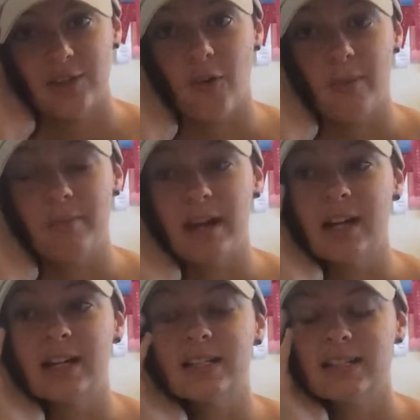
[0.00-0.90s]
so
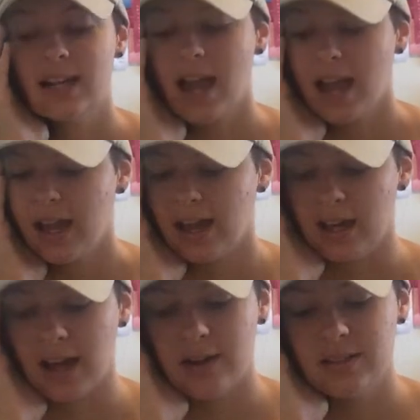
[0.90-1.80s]
embarrassed,
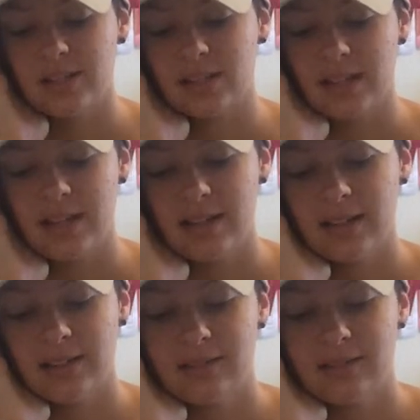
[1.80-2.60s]
and I would just like